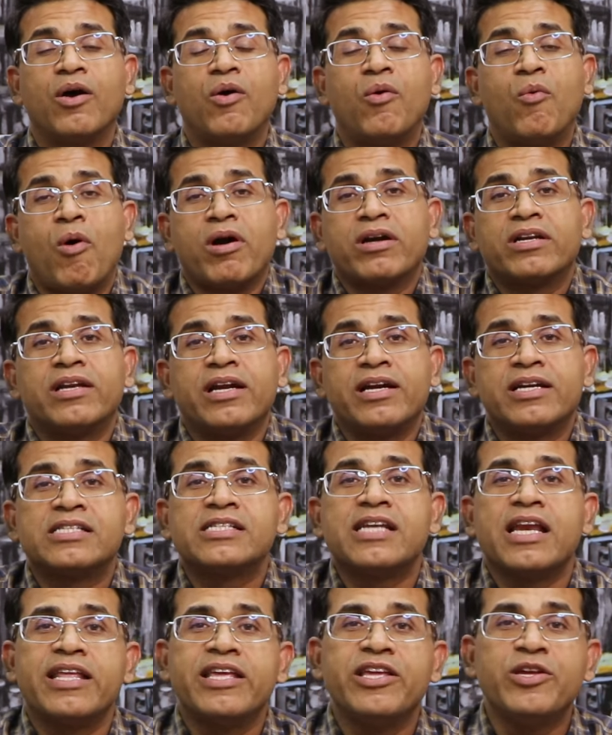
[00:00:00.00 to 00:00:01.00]
What it is
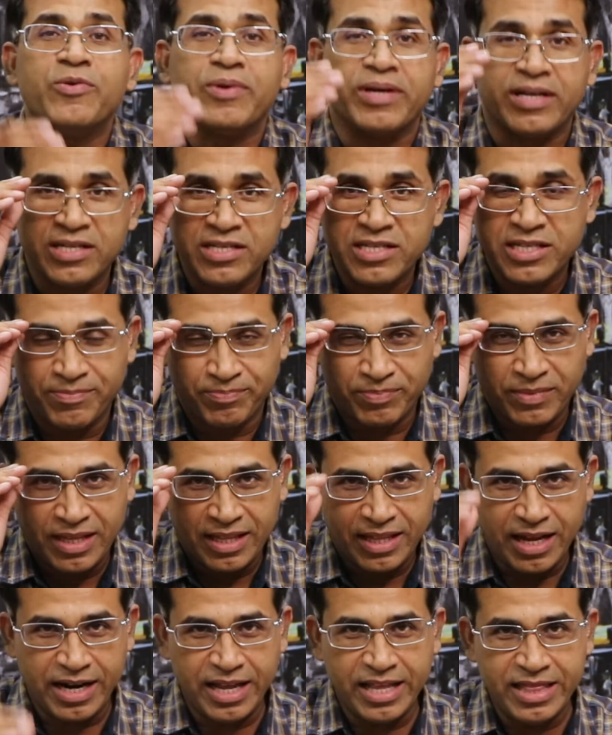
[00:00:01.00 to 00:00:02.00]
telling you is
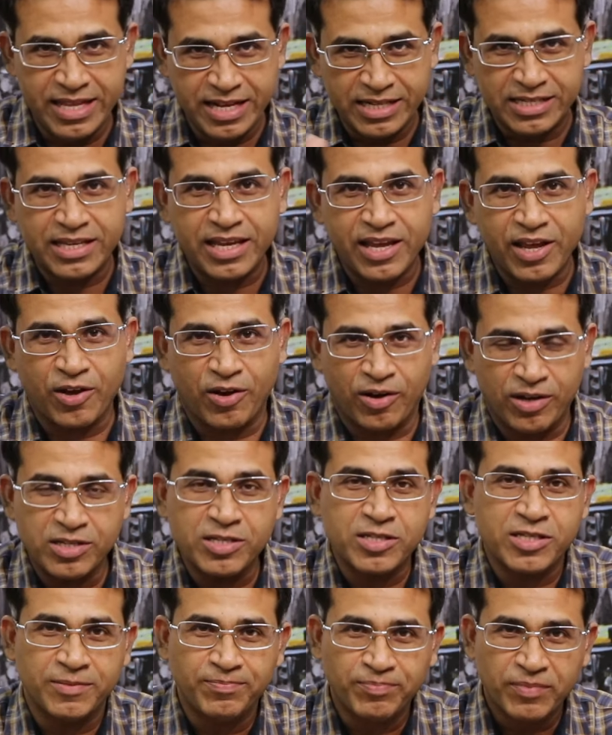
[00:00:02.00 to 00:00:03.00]
that in this
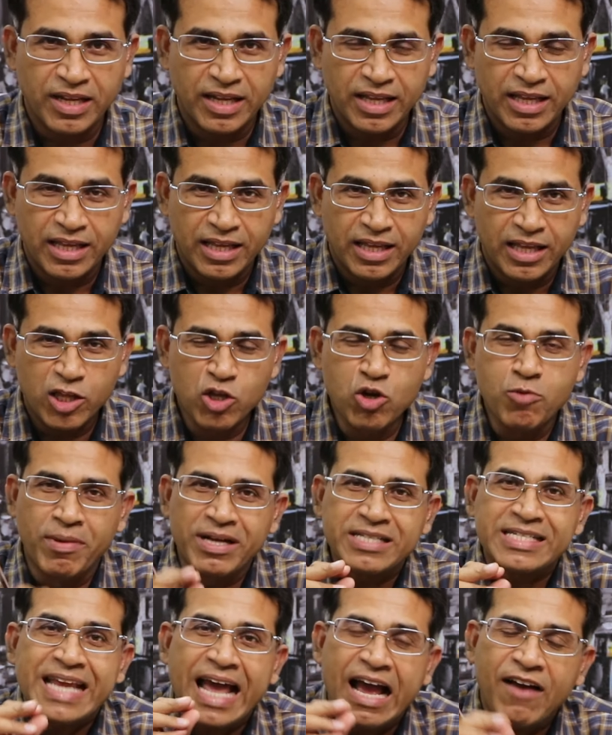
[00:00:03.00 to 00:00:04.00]
chaos, you
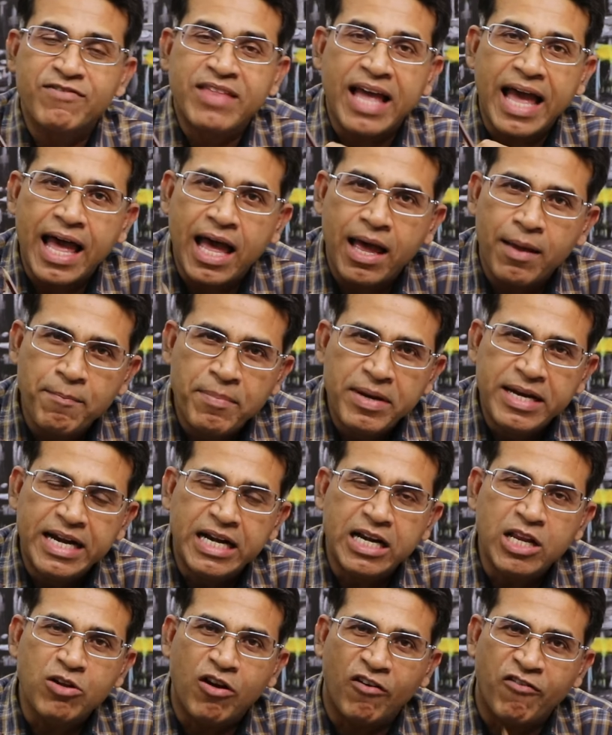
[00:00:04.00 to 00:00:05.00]
must have the
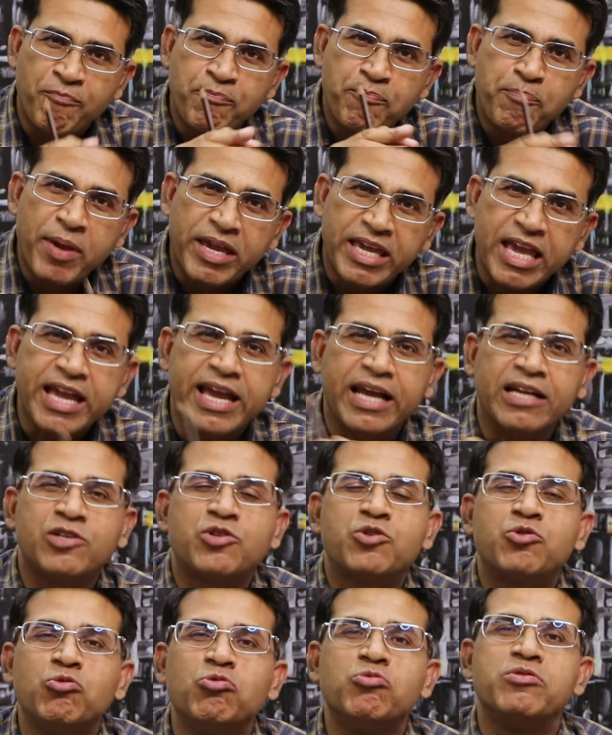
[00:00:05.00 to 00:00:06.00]
ability of picking
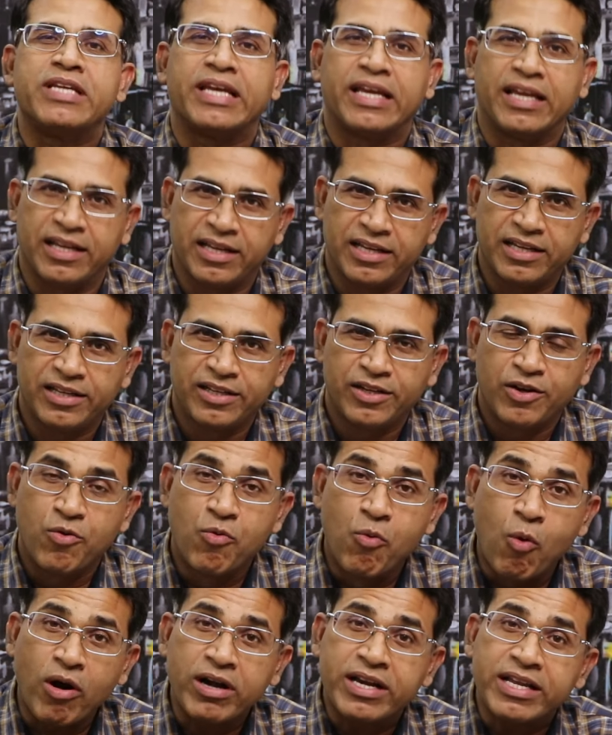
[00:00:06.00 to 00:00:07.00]
and choosing
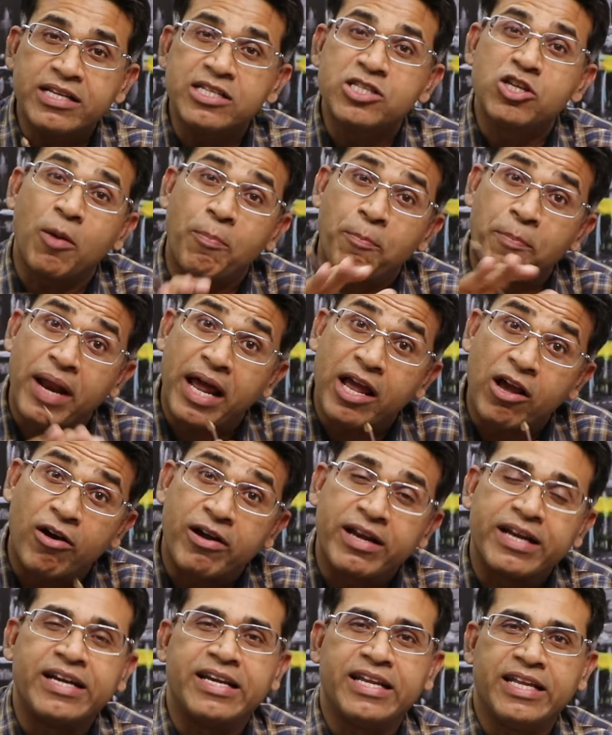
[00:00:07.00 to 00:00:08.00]
what is your
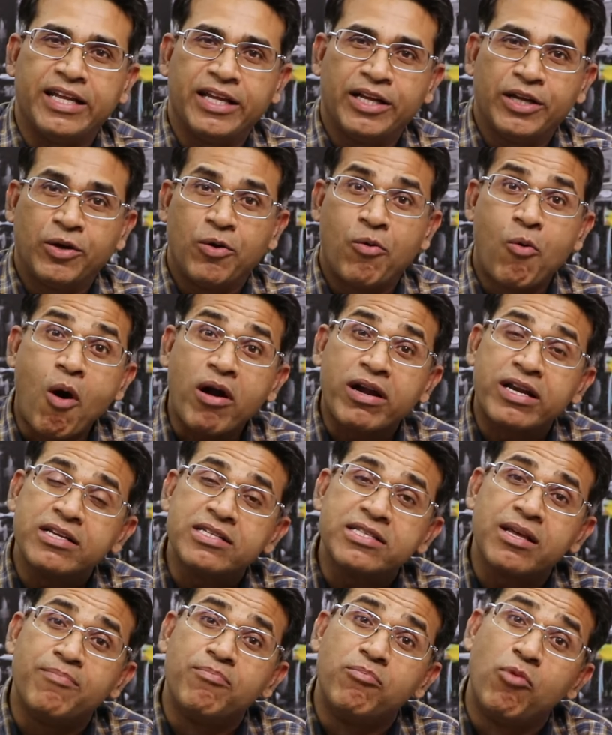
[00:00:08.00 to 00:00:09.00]
priority, what
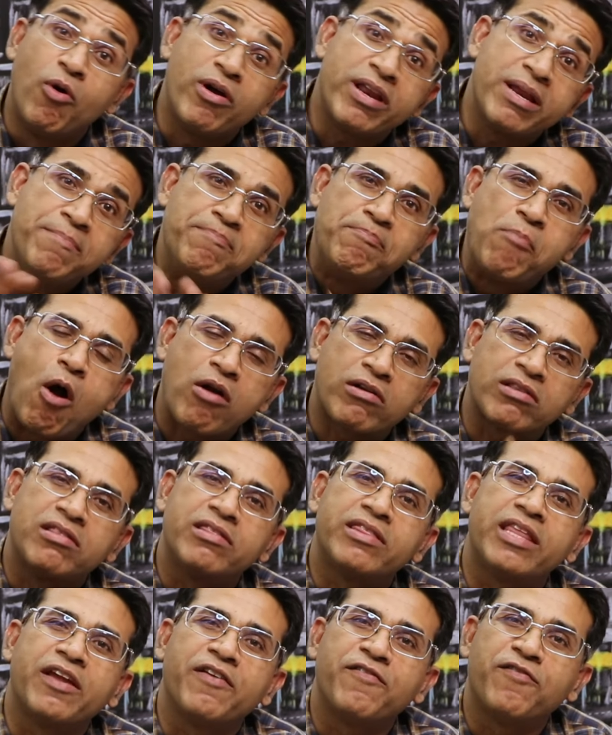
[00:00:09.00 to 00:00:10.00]
is the more
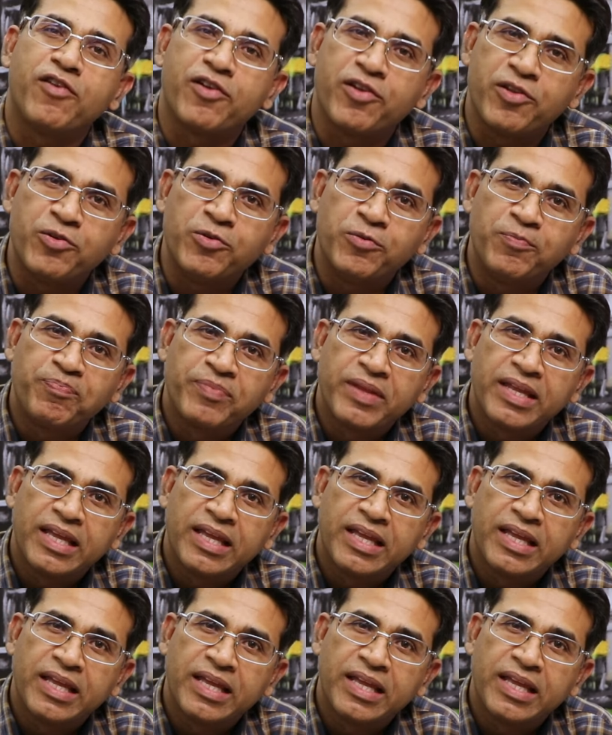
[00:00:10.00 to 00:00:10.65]
important thing for you.